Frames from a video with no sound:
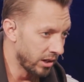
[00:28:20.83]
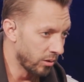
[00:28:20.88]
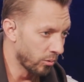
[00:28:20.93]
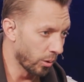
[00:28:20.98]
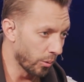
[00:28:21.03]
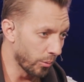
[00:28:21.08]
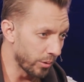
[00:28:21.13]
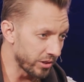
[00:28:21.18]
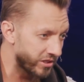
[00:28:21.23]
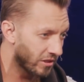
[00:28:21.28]

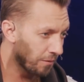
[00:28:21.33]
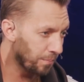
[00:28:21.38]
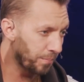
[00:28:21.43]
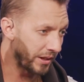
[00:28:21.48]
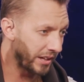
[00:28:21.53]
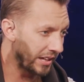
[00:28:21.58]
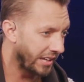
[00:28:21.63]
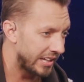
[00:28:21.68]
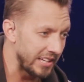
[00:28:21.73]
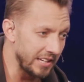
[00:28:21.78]
We're
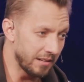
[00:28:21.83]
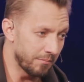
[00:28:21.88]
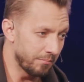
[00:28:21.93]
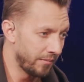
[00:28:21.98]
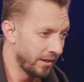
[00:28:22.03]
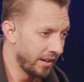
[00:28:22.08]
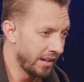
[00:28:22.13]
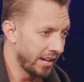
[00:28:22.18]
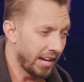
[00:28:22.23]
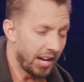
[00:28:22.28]
worshiping
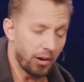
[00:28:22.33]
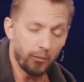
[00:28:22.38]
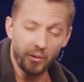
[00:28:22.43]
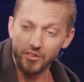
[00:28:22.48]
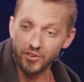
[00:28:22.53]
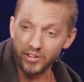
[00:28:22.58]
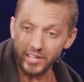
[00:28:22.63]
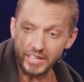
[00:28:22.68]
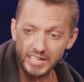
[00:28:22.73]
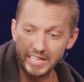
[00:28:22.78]
him. And
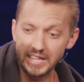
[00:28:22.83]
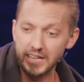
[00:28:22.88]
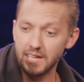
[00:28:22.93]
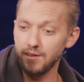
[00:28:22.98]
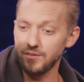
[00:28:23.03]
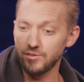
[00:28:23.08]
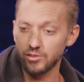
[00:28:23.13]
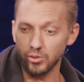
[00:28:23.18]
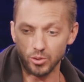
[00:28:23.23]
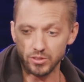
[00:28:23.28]
whether he
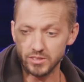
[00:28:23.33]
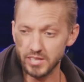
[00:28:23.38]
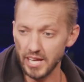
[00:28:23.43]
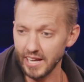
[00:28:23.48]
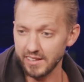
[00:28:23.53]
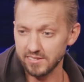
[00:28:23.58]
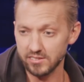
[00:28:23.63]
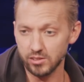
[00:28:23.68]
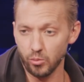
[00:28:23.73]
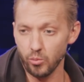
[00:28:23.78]
gives or
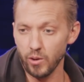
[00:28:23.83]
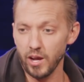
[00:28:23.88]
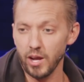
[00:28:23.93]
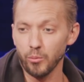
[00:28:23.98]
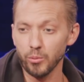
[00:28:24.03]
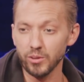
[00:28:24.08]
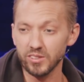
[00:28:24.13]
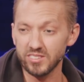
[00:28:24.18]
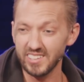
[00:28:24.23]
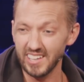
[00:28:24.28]
takes away,
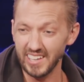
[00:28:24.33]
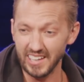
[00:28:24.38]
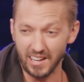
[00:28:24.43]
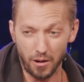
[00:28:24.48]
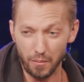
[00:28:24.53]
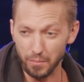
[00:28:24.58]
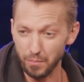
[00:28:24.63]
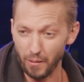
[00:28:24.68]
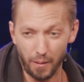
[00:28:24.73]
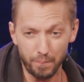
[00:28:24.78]
we're saying,
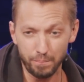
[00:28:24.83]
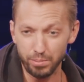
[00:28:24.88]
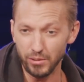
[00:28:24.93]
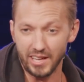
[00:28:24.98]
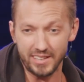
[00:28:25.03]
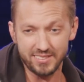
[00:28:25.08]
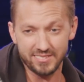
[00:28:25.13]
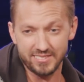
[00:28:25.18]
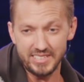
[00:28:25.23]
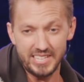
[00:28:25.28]
I'll, I'll
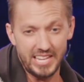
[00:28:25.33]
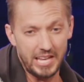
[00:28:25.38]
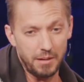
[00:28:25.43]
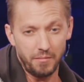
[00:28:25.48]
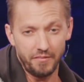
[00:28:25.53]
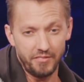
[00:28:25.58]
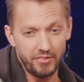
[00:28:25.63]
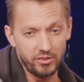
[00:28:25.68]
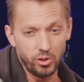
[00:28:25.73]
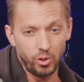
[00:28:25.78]
bless the
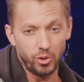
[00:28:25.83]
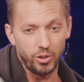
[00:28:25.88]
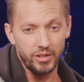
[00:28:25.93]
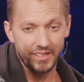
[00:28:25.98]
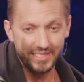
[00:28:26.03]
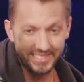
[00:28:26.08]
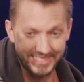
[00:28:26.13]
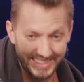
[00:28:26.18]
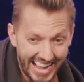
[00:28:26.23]
name of the Lord.